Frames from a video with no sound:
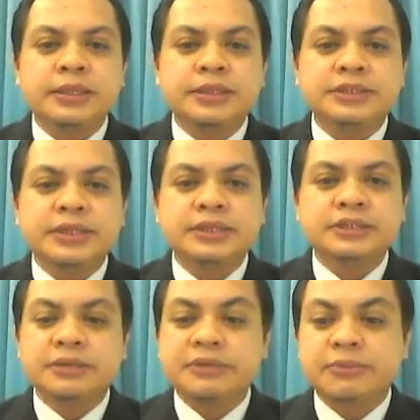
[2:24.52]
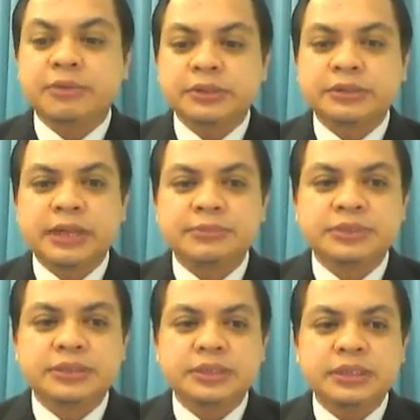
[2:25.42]
in designing several
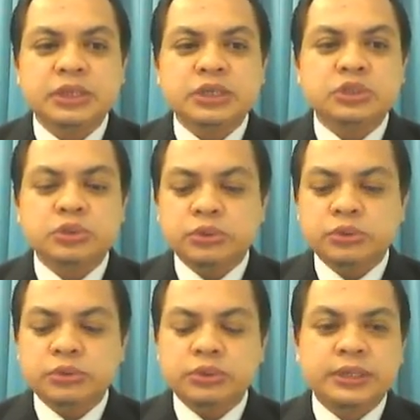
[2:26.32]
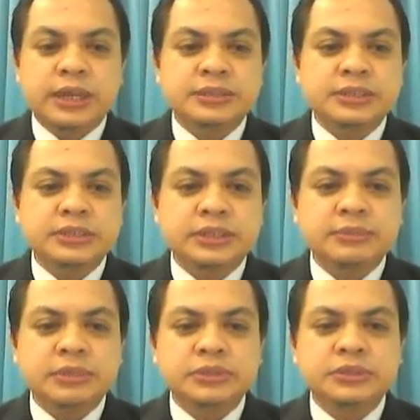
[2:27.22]
prototypes. So the Kansei
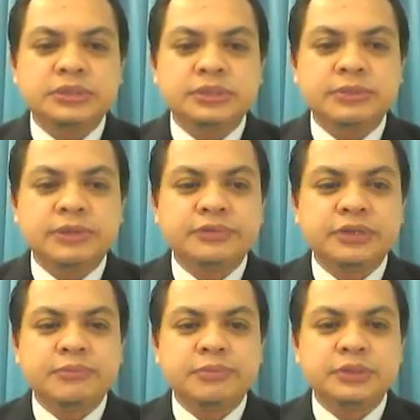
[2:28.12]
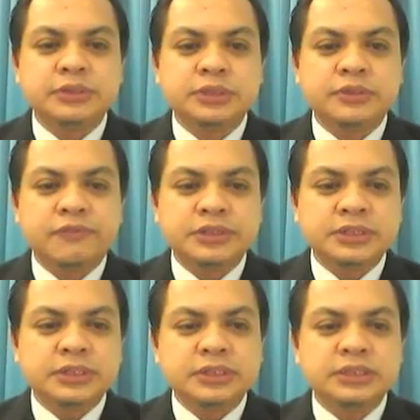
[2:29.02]
engineering mission system have three
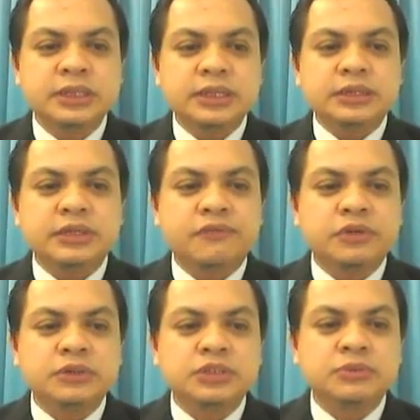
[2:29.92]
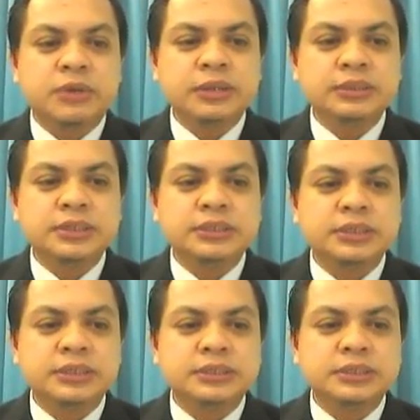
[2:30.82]
phases. The first one is
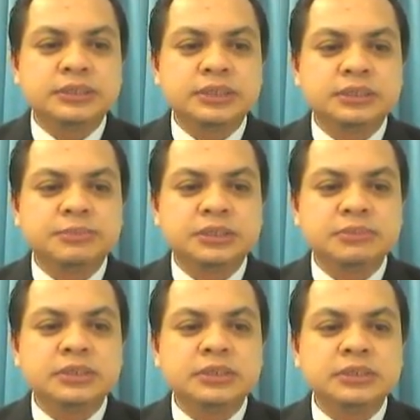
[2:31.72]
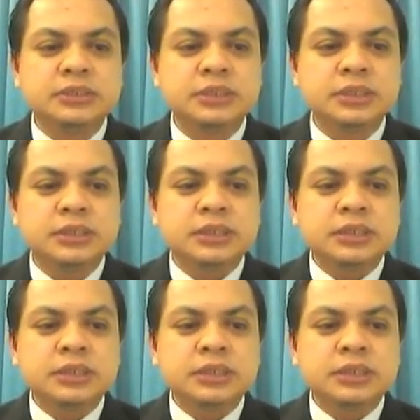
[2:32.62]
synthesize specimens,